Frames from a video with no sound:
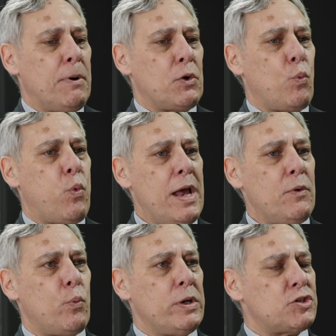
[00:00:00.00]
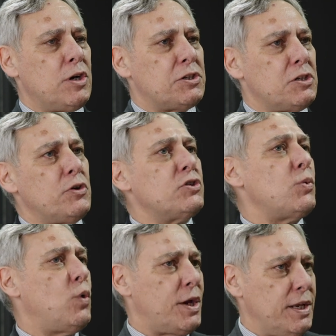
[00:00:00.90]
But when we started doing
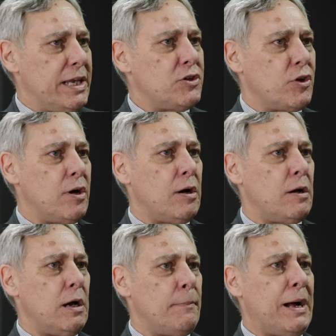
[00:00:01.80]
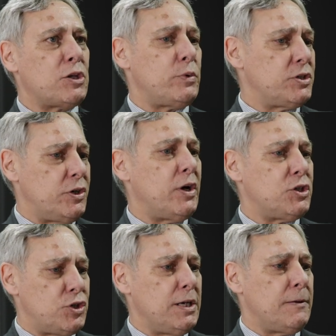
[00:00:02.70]
some work in India about
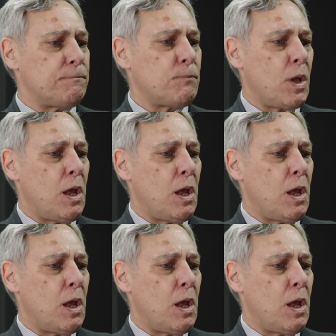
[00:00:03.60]
2019,